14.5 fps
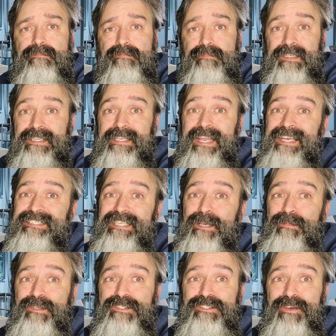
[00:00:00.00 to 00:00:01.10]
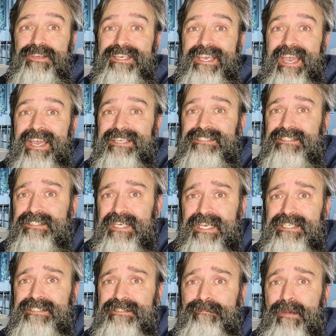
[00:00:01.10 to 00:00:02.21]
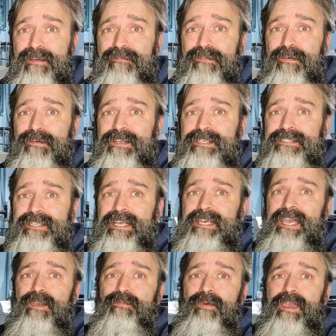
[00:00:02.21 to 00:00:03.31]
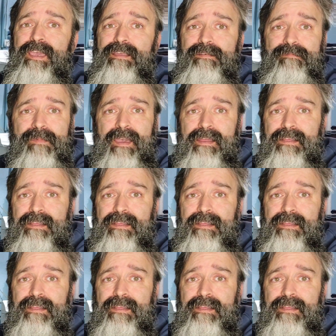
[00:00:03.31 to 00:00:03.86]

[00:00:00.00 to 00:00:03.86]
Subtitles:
But the next thing I'm going to show you guys is my furnace, and I can't wait, man.